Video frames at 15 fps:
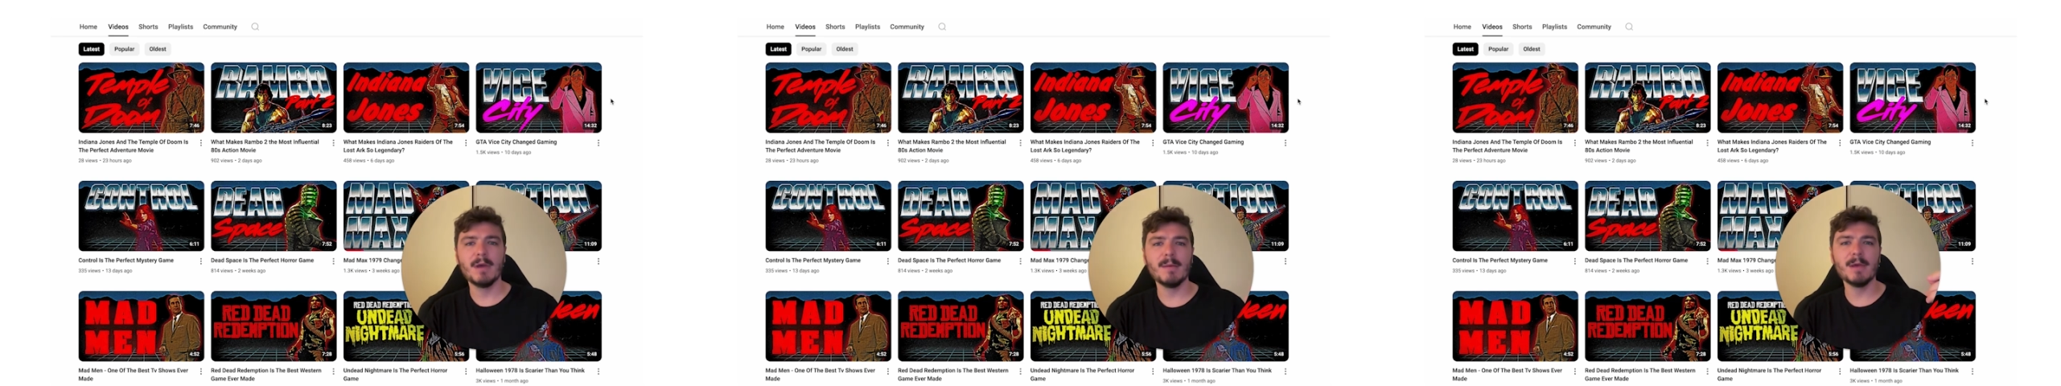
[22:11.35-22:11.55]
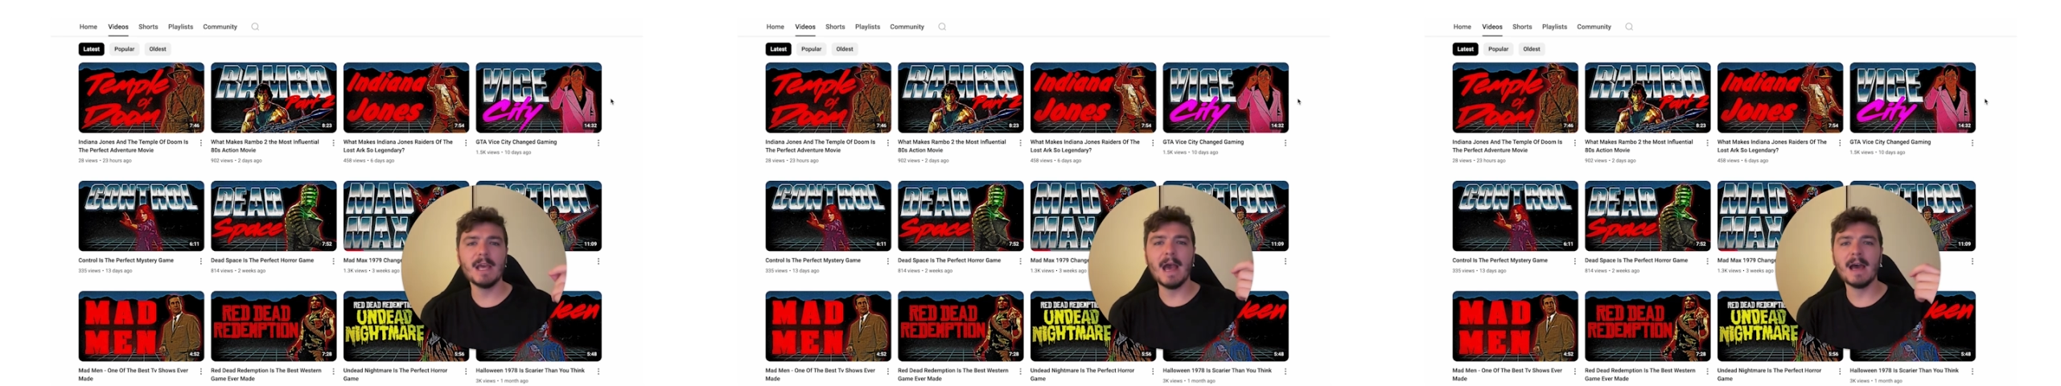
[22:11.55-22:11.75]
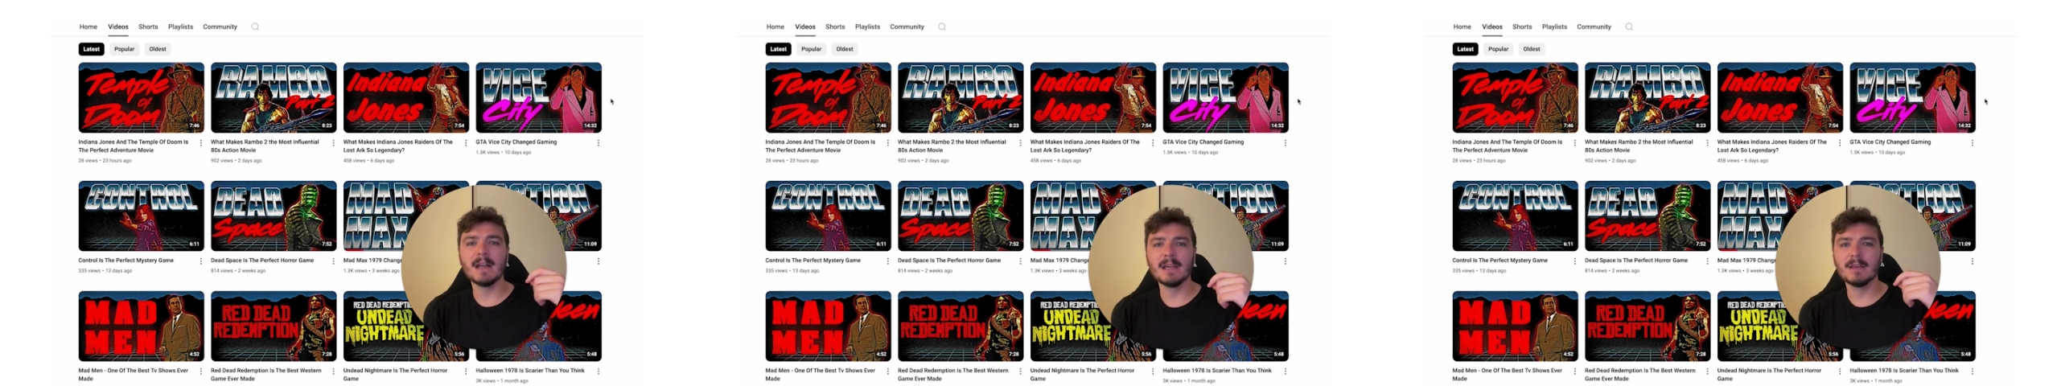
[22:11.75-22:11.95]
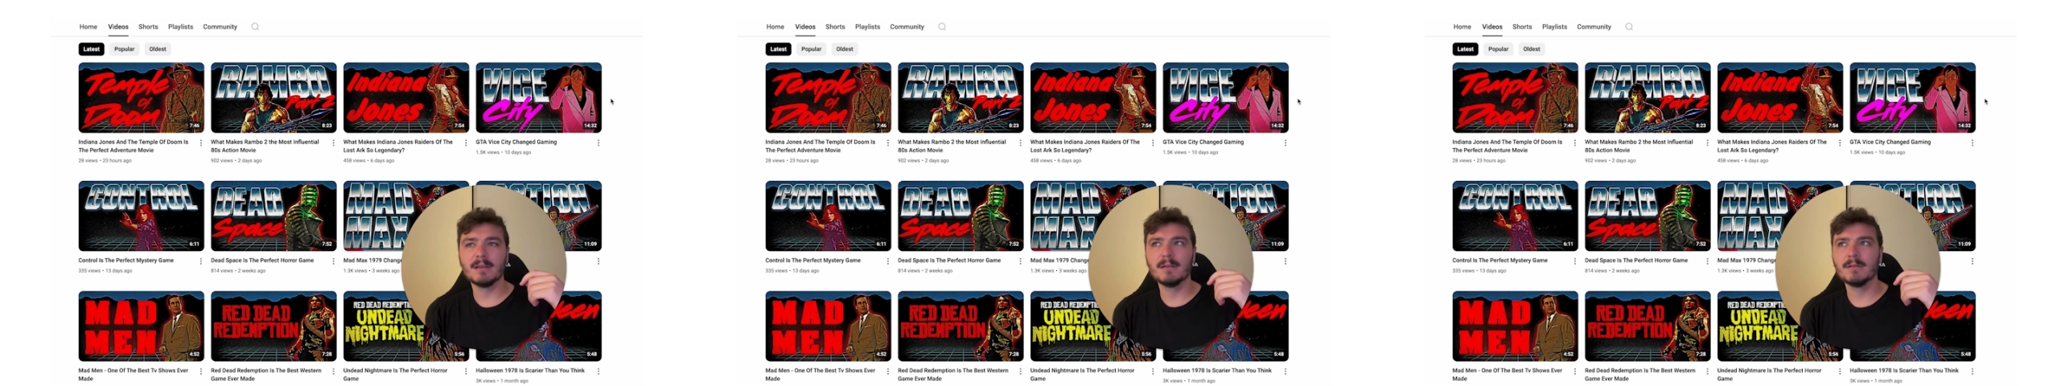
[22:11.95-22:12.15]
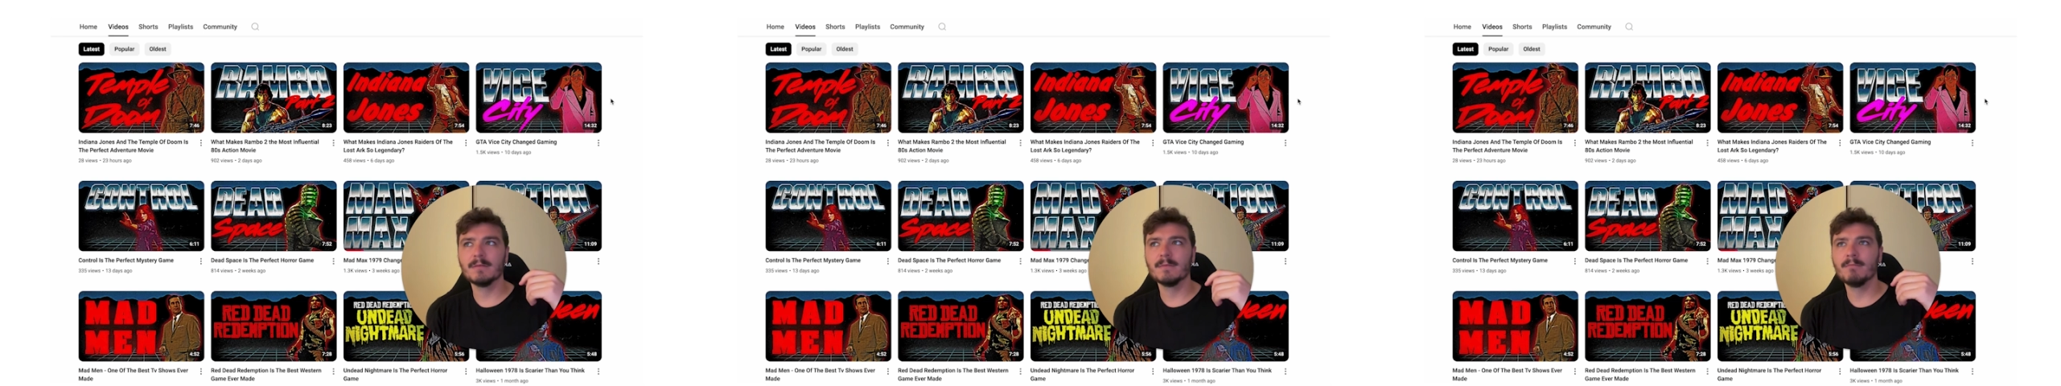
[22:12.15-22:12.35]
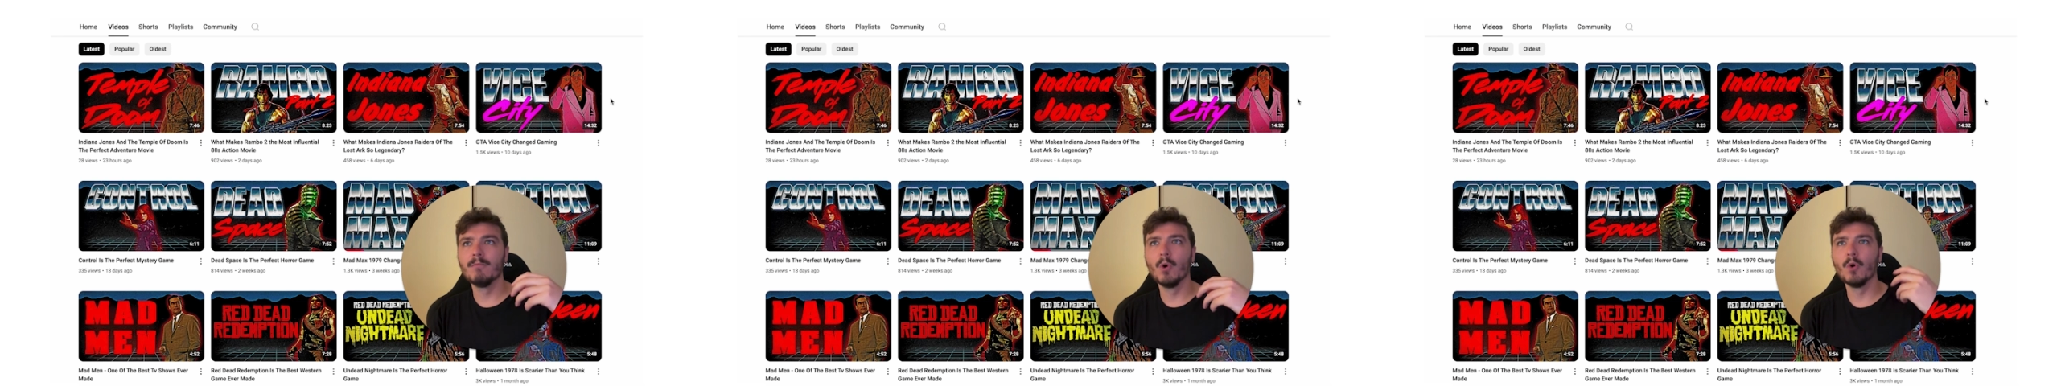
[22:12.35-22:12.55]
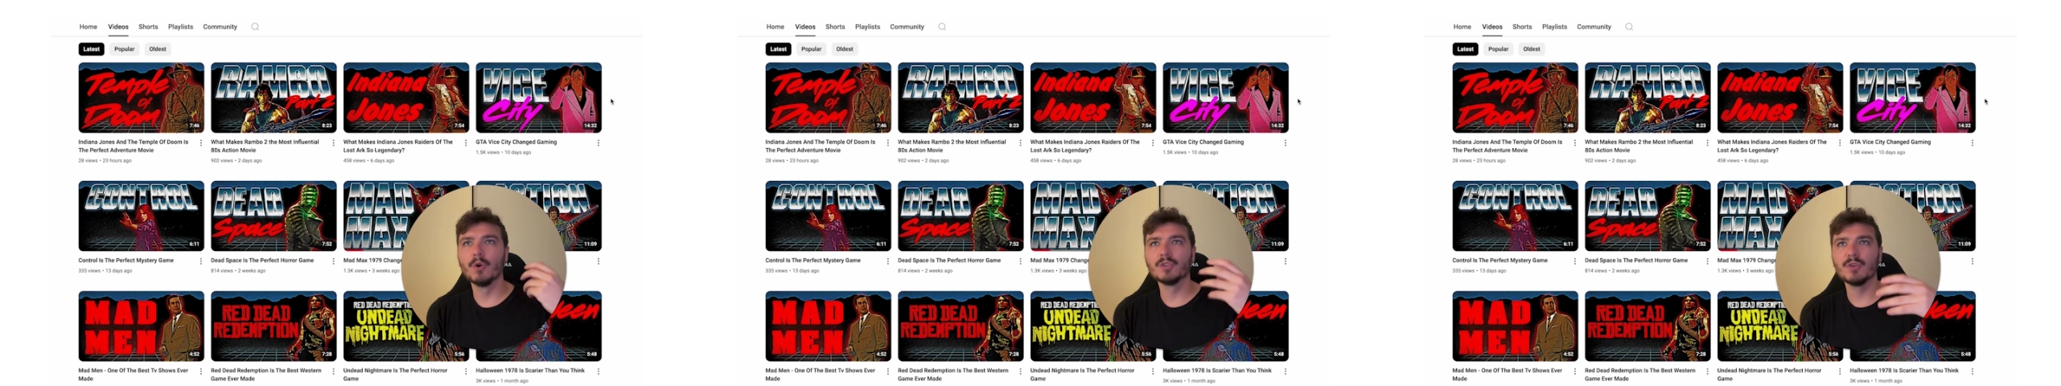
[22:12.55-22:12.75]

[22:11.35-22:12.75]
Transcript: Maybe adding more